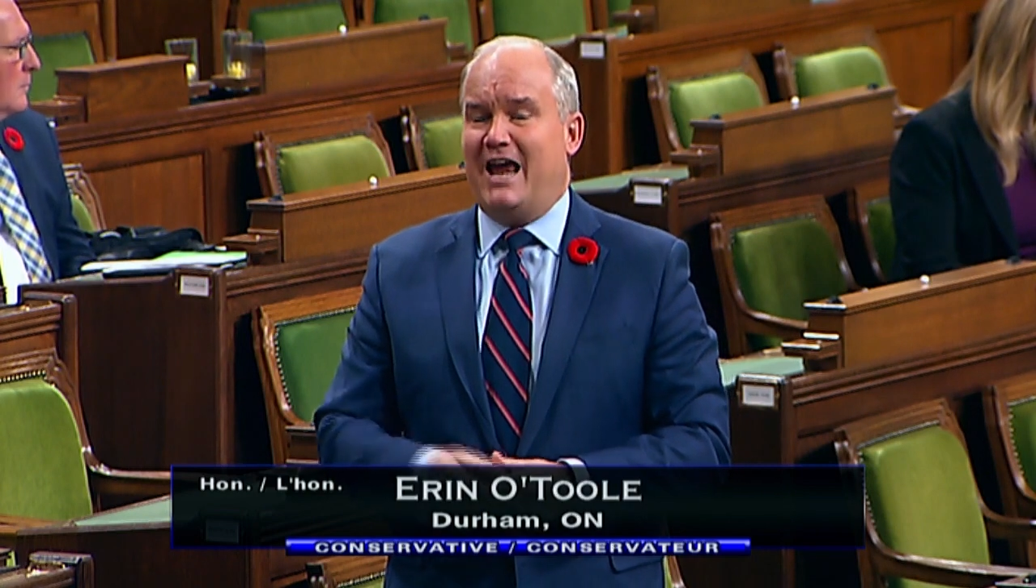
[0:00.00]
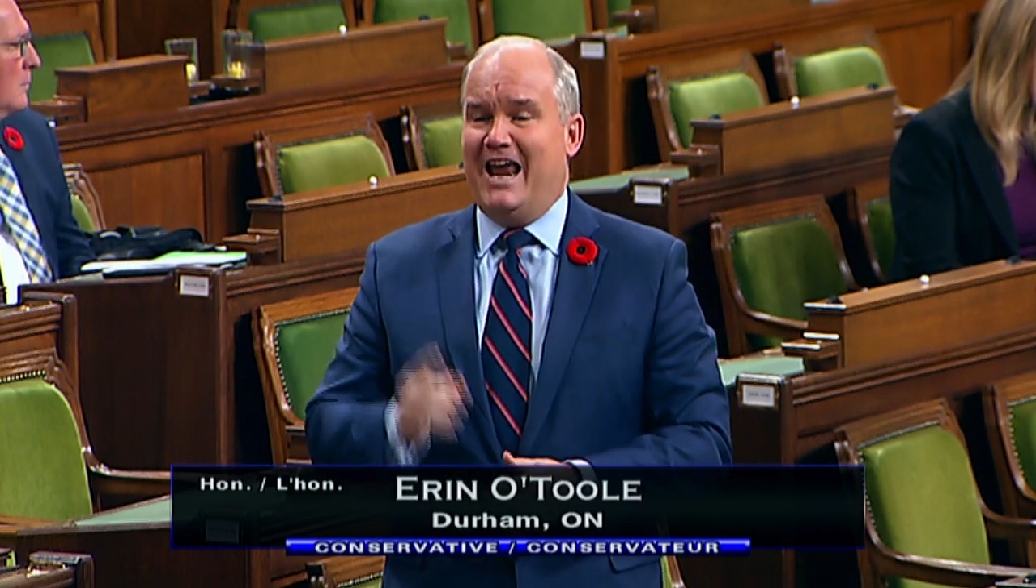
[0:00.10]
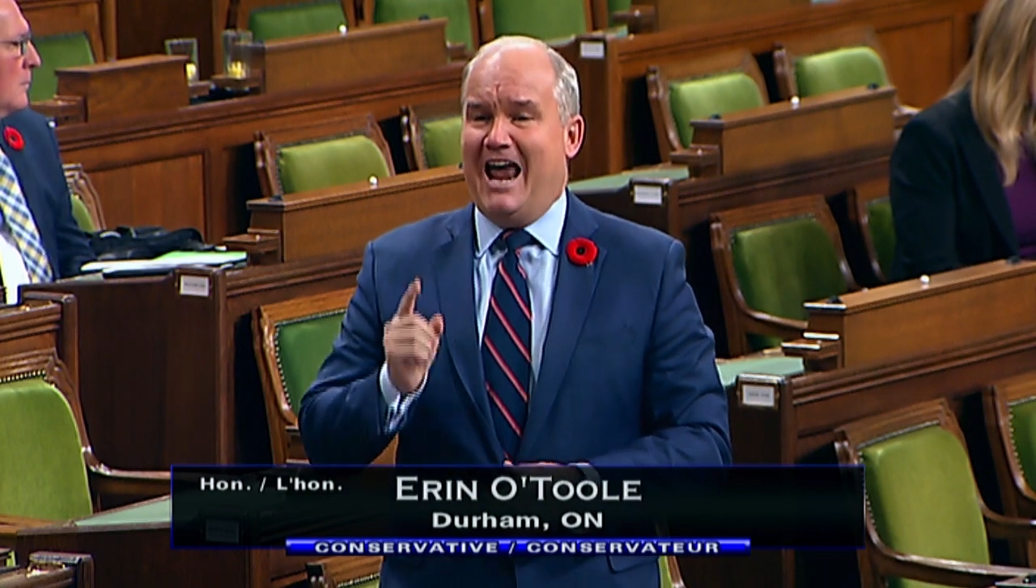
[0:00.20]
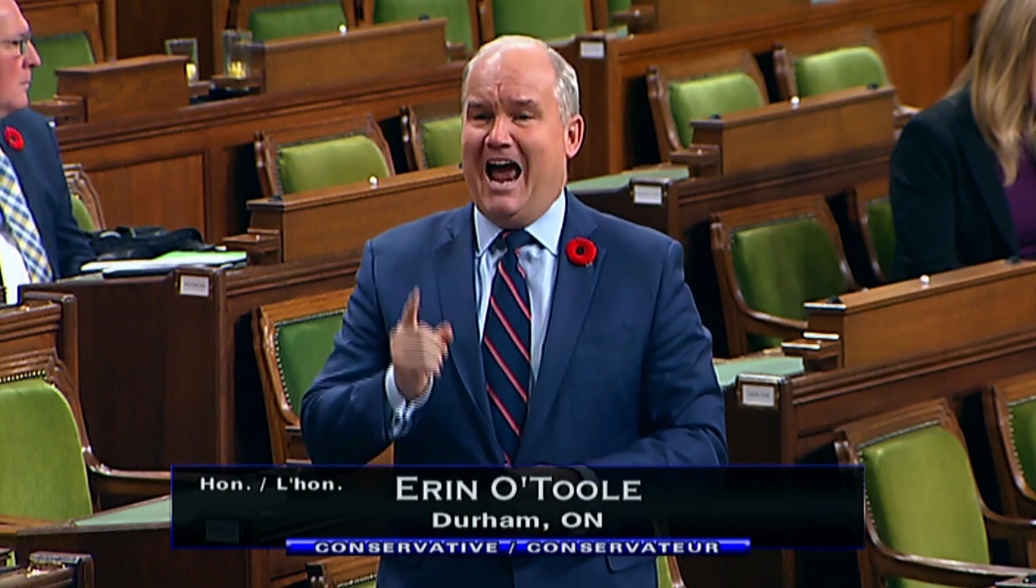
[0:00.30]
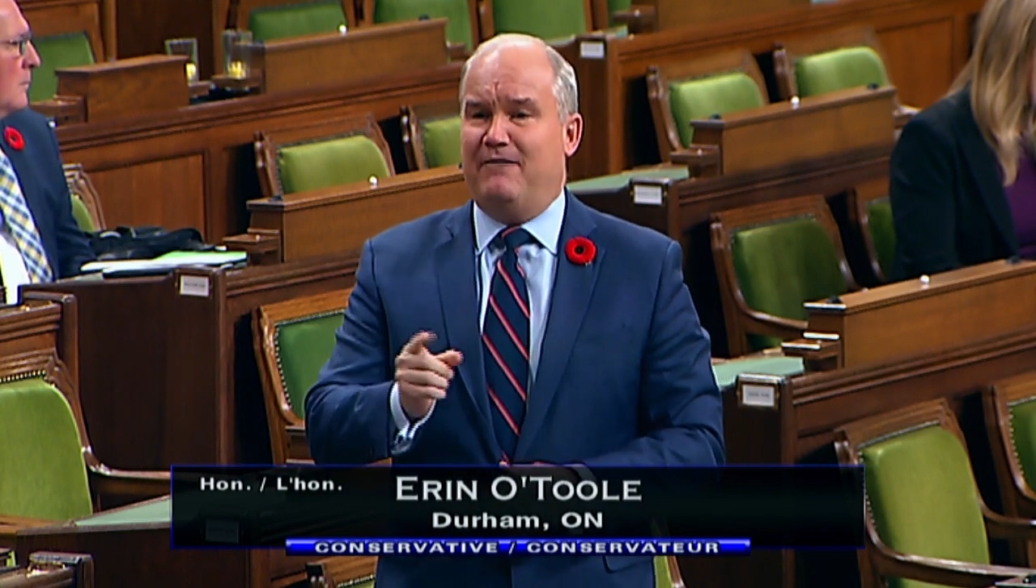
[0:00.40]

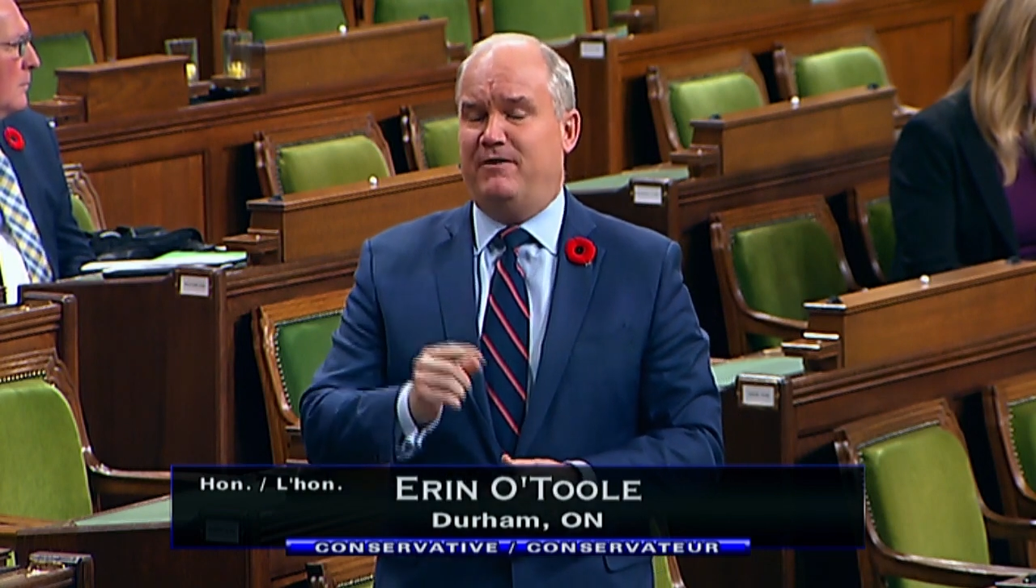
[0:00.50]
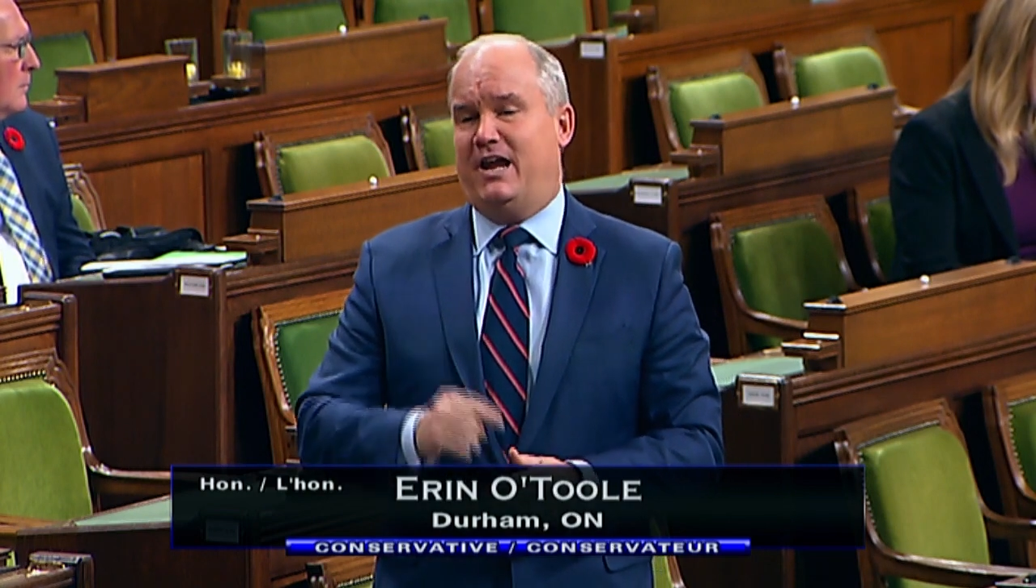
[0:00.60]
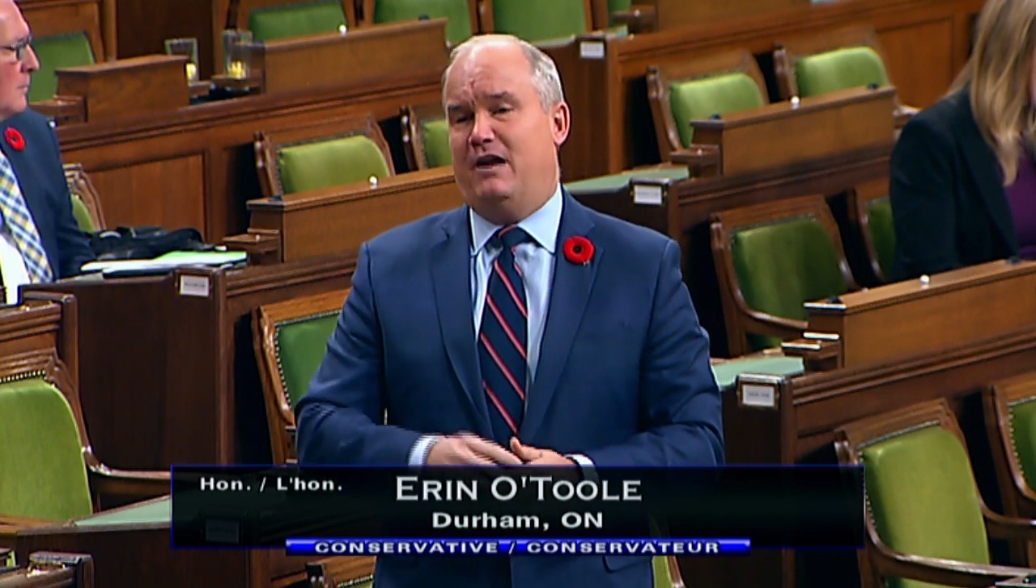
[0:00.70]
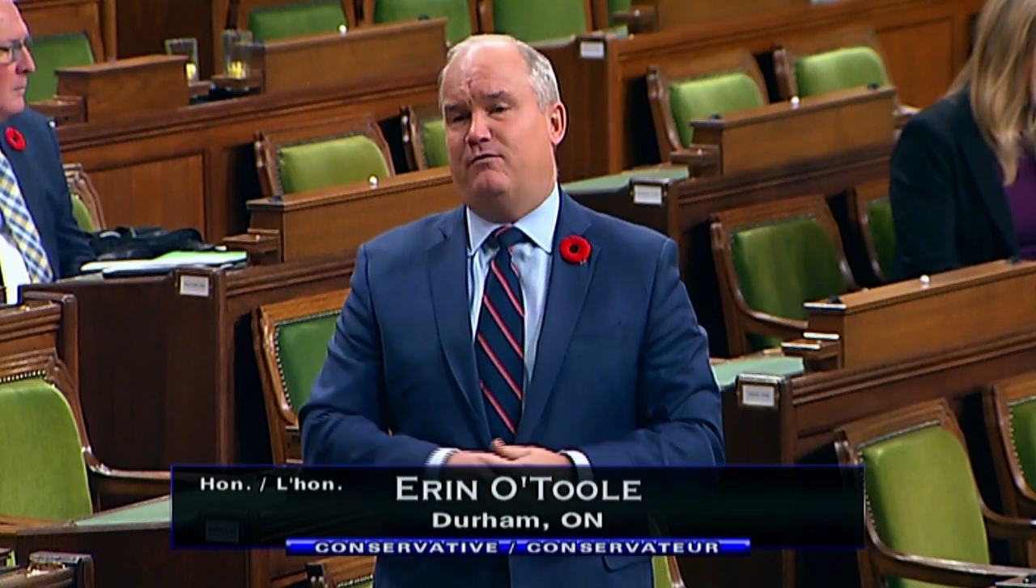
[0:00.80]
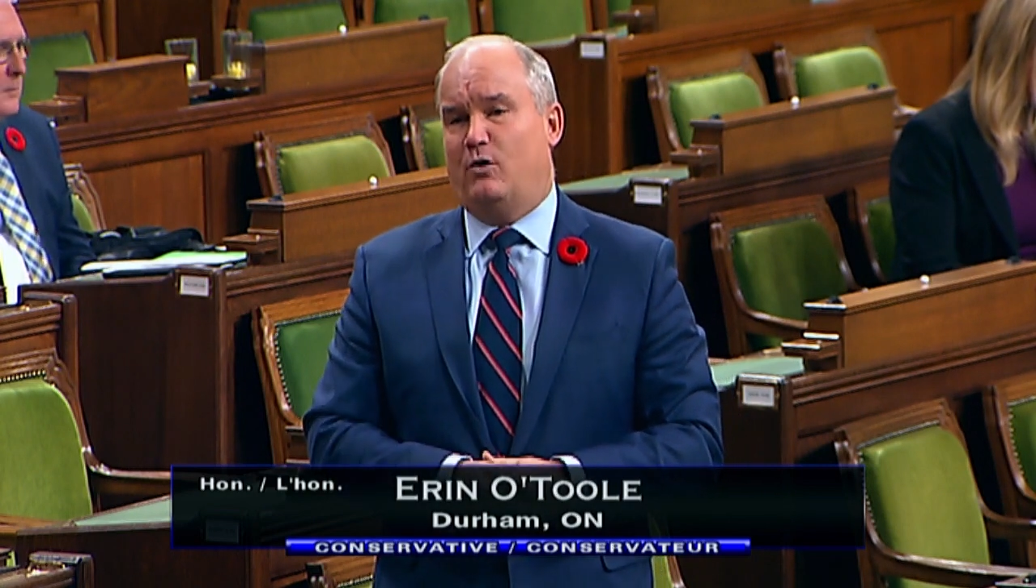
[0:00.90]
and
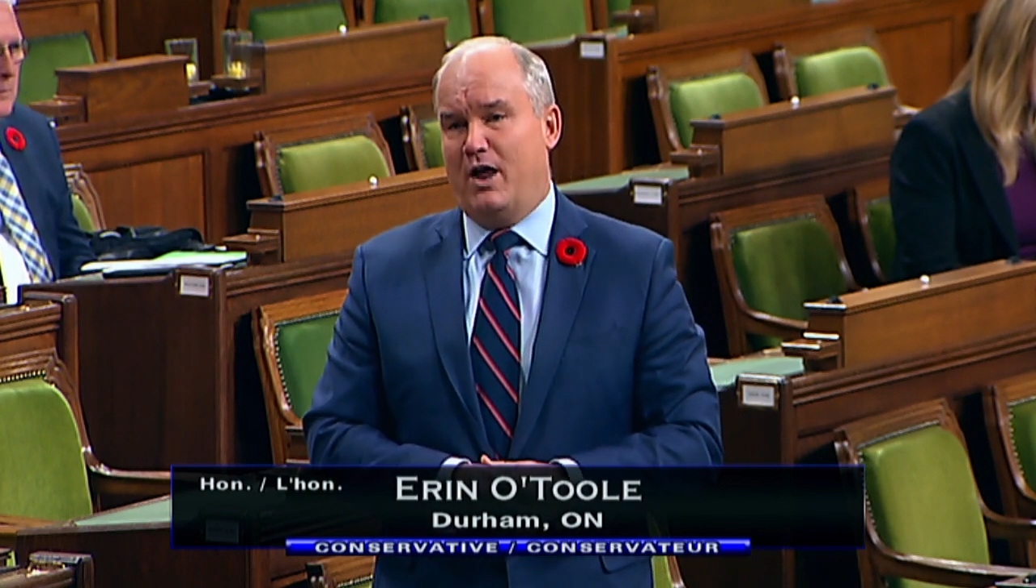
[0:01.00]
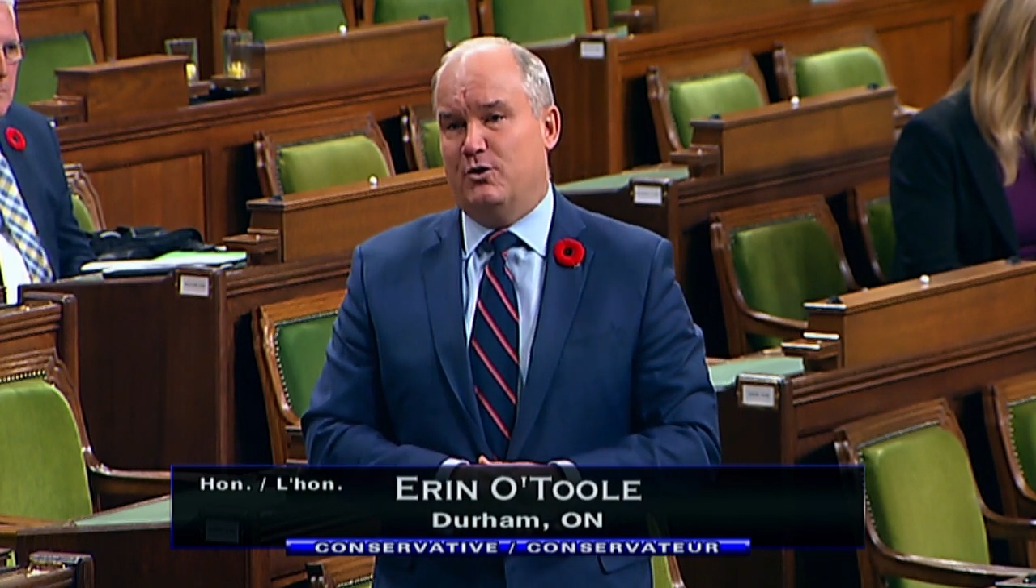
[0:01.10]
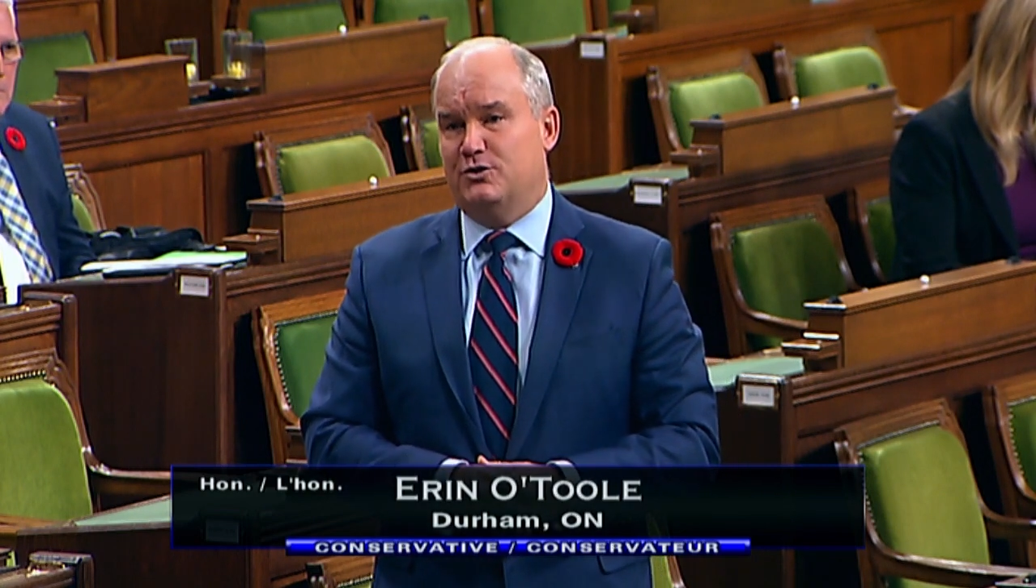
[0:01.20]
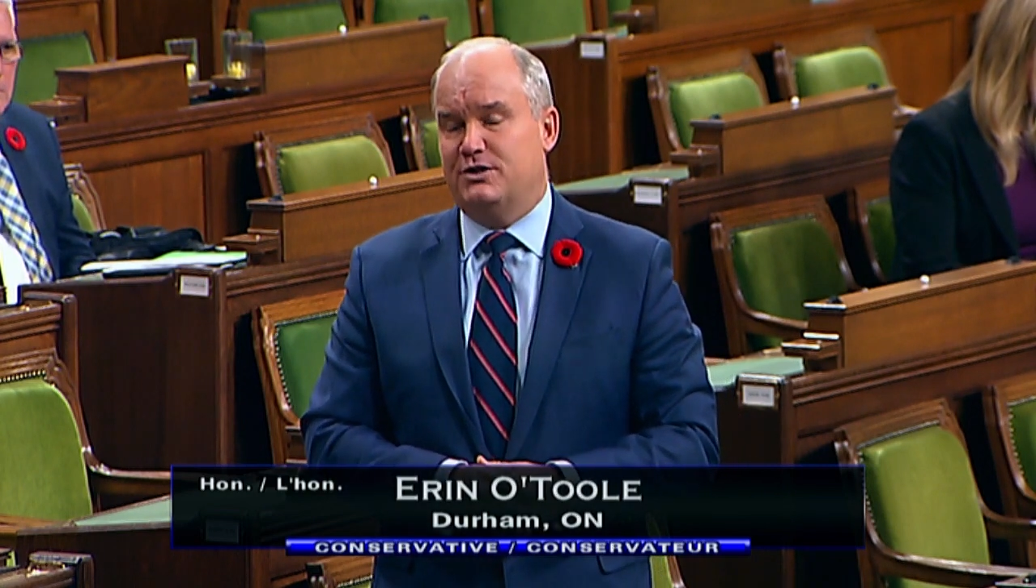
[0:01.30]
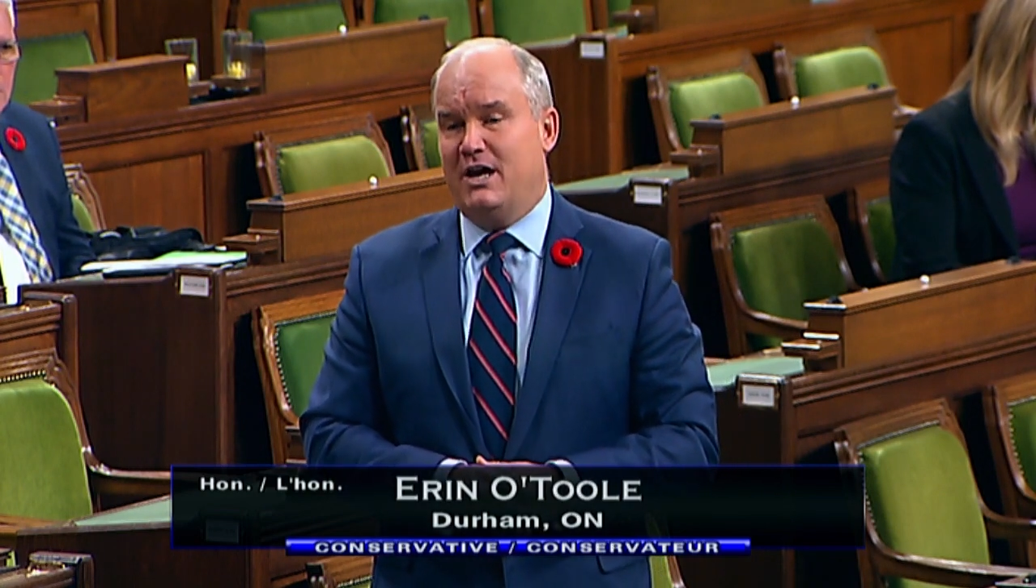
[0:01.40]
advocate for
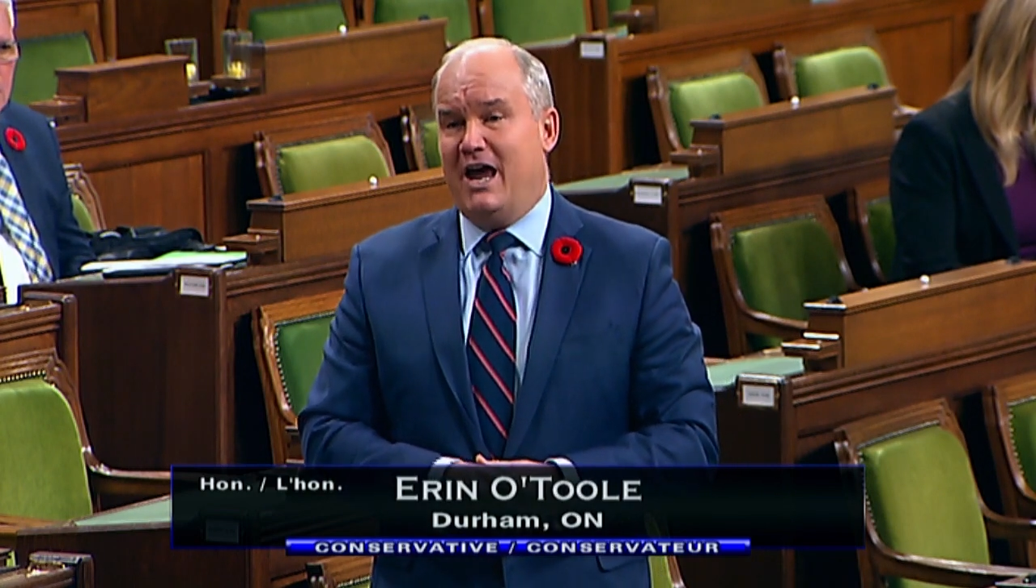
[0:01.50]
others.